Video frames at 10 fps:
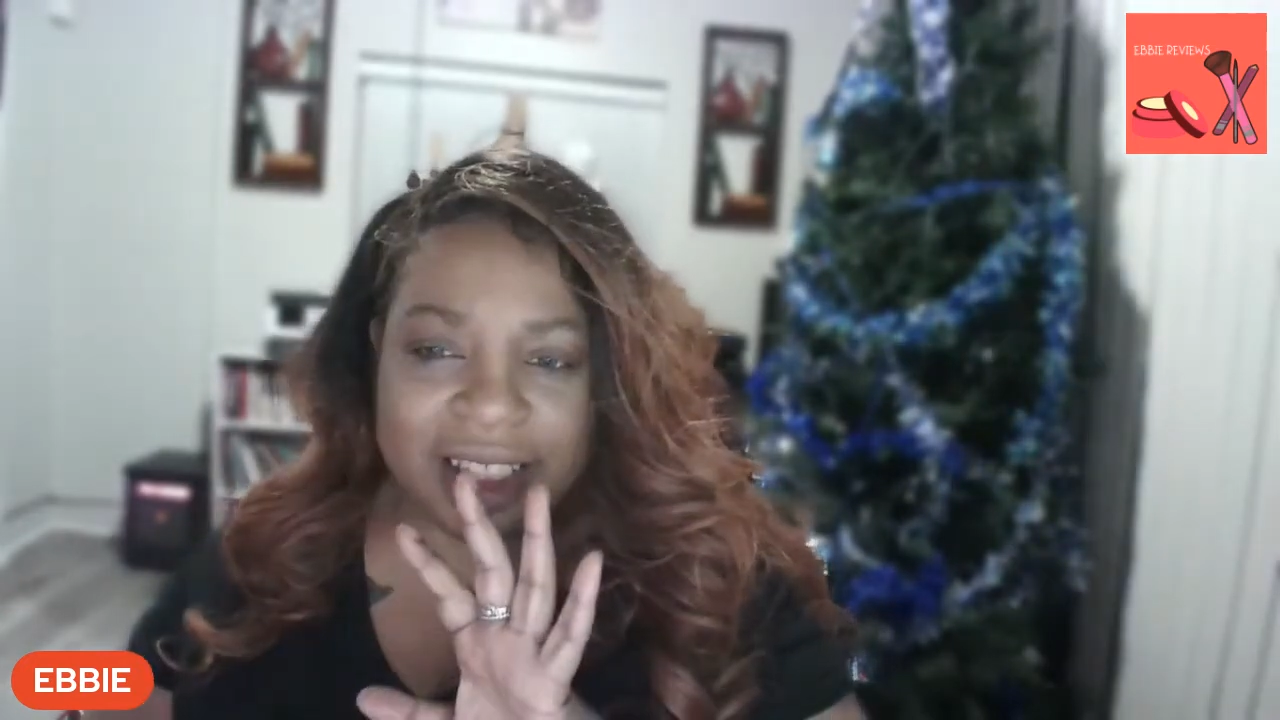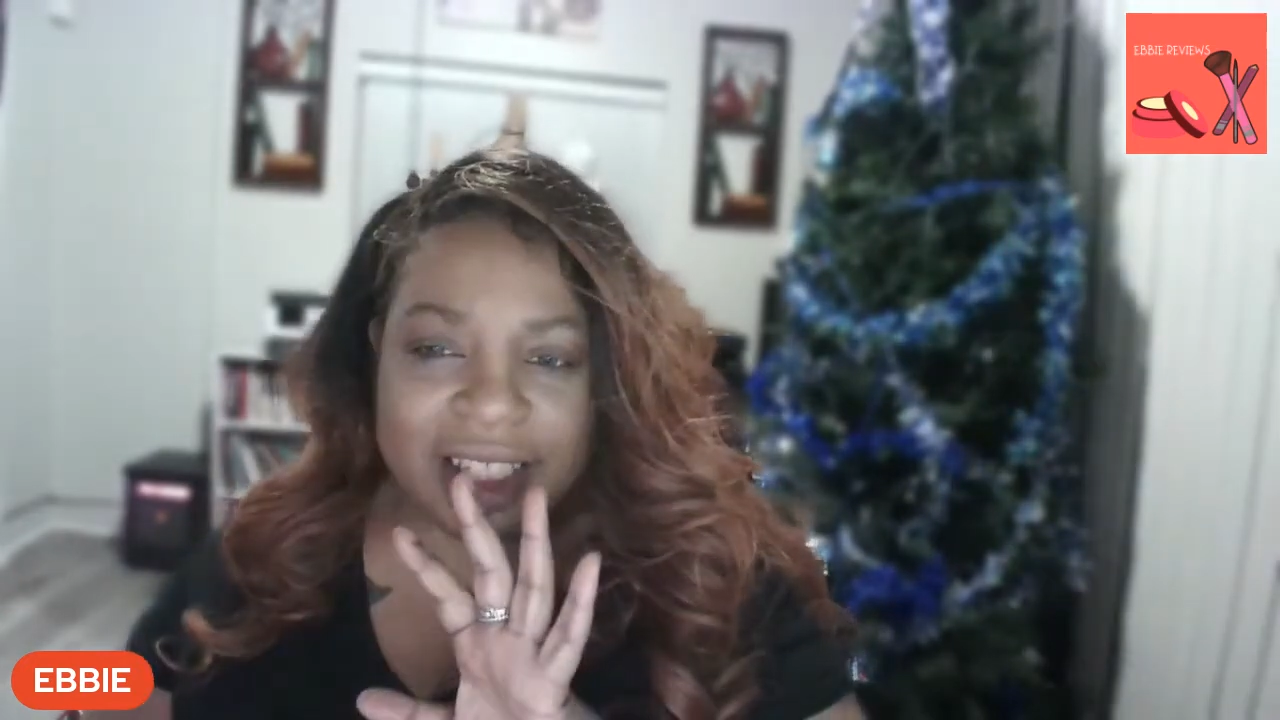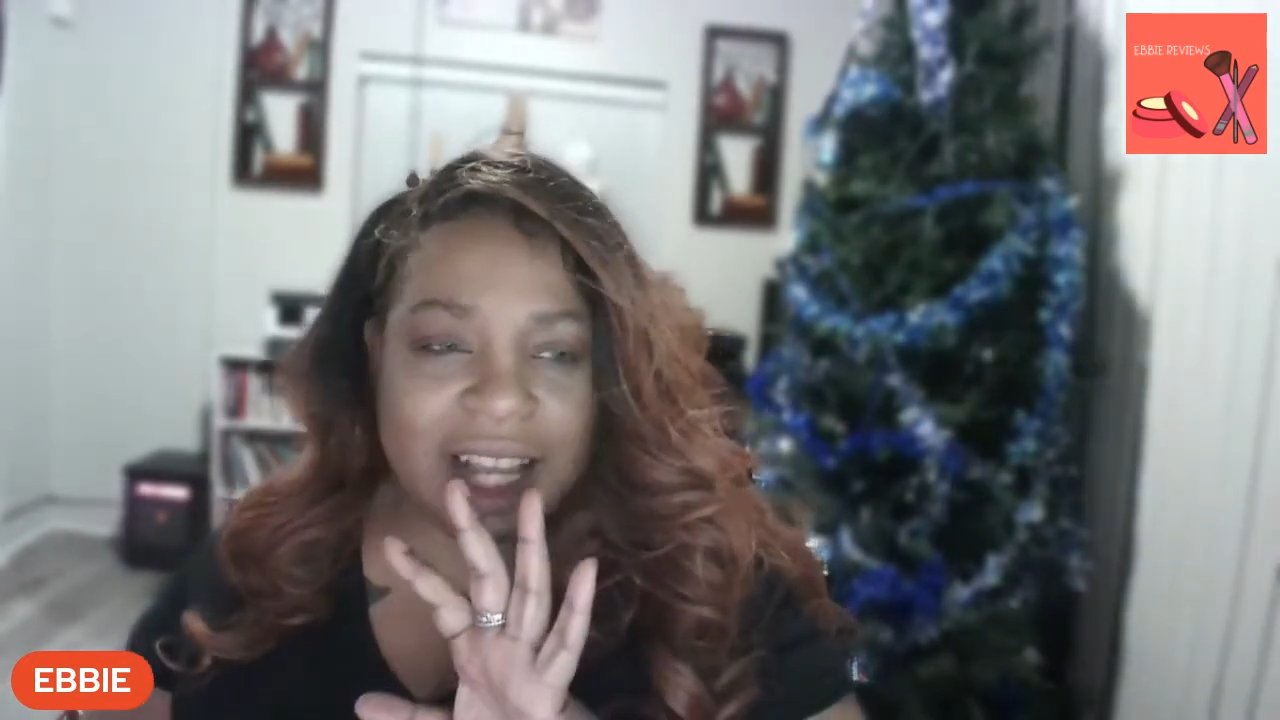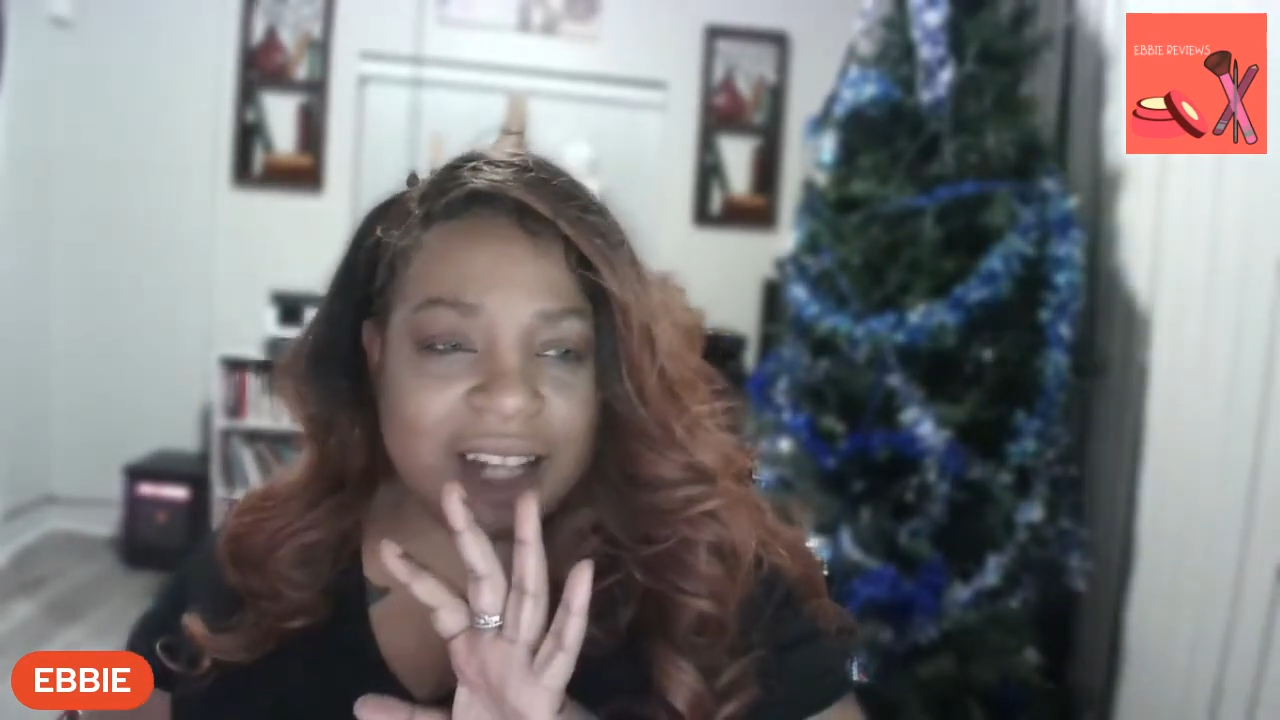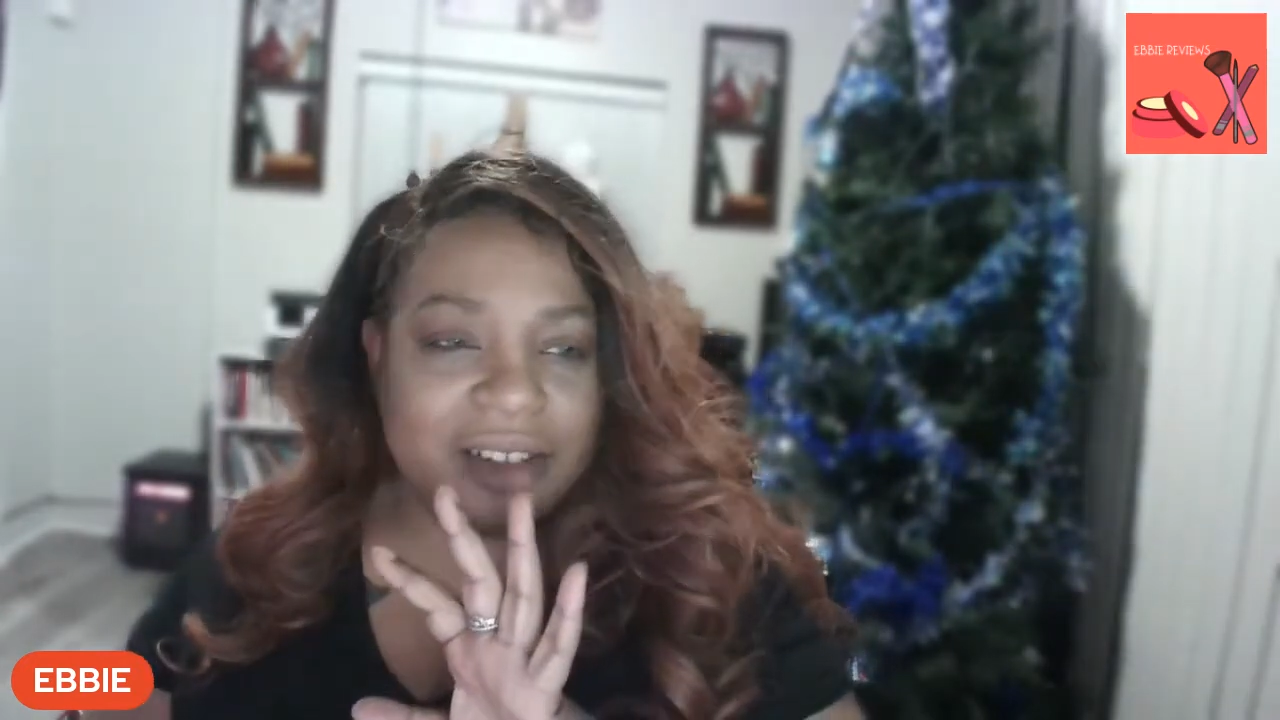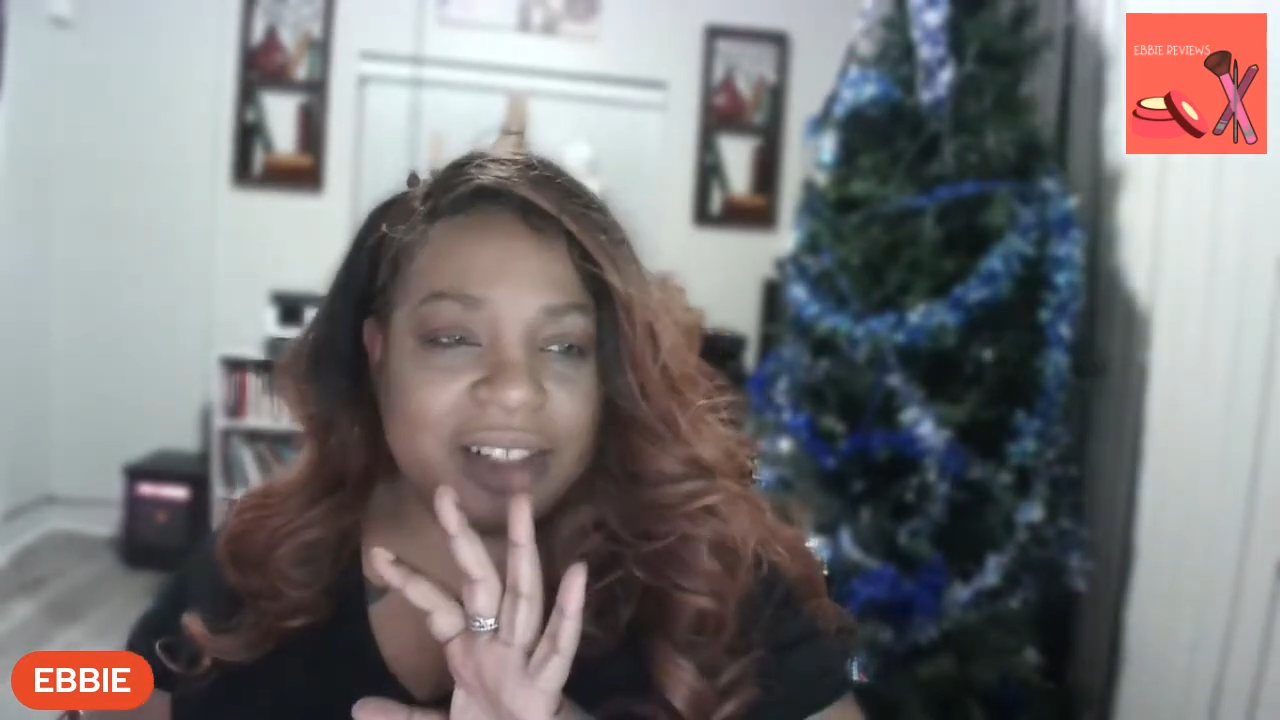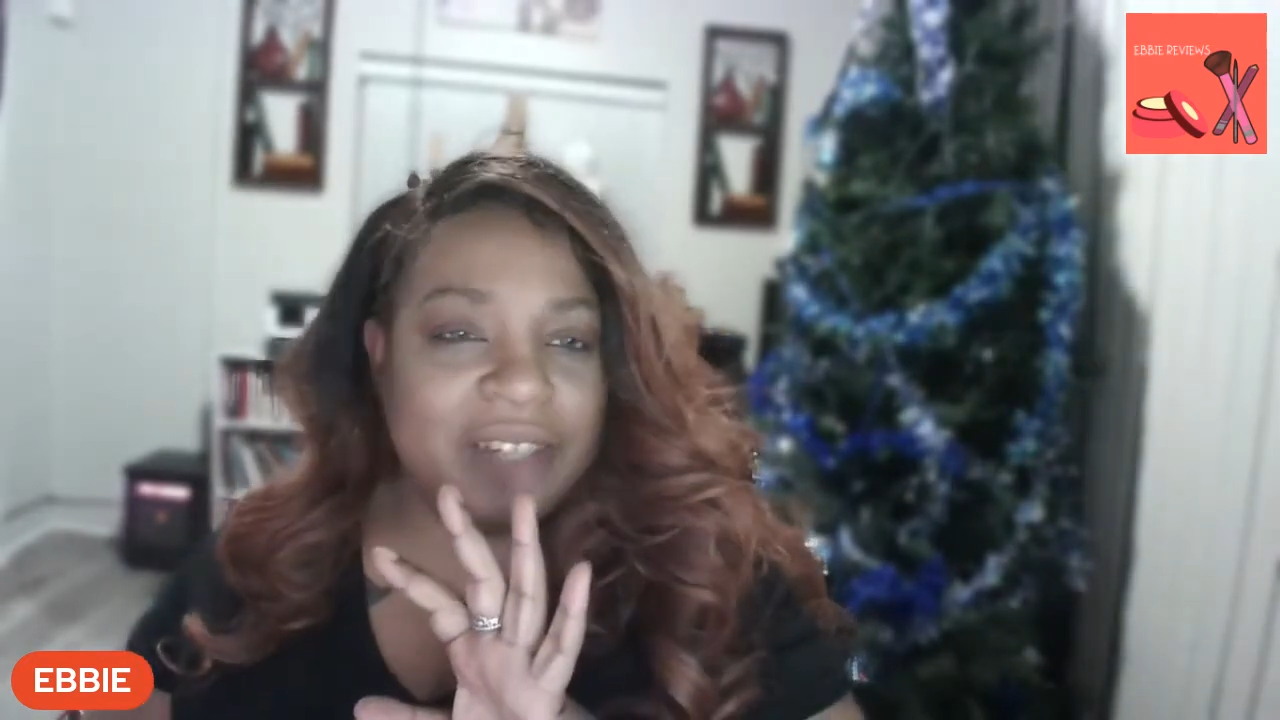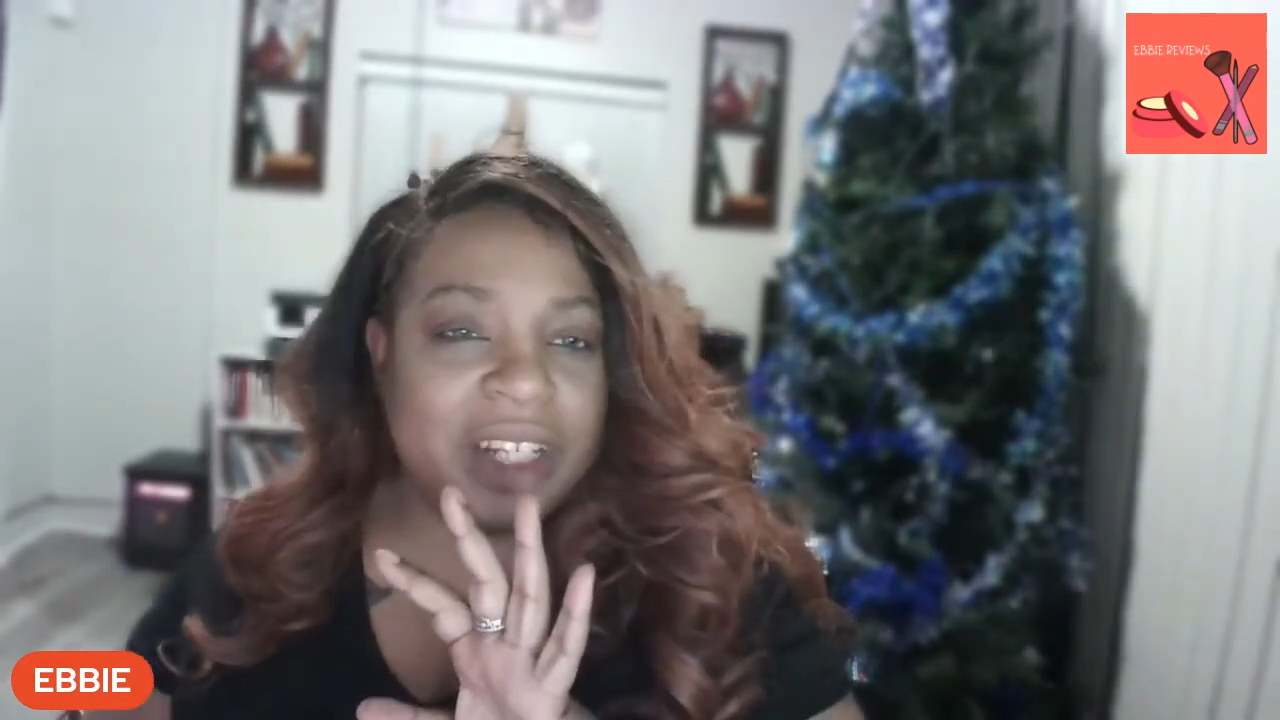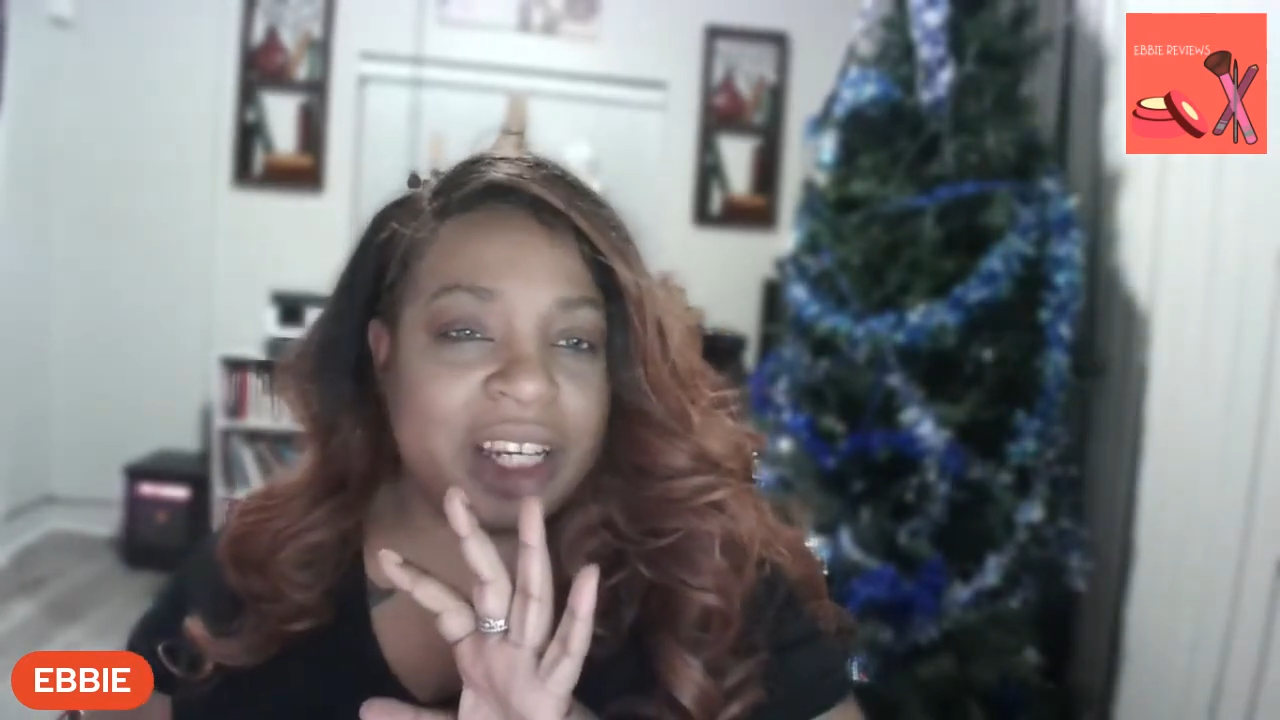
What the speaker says: Y'all don't even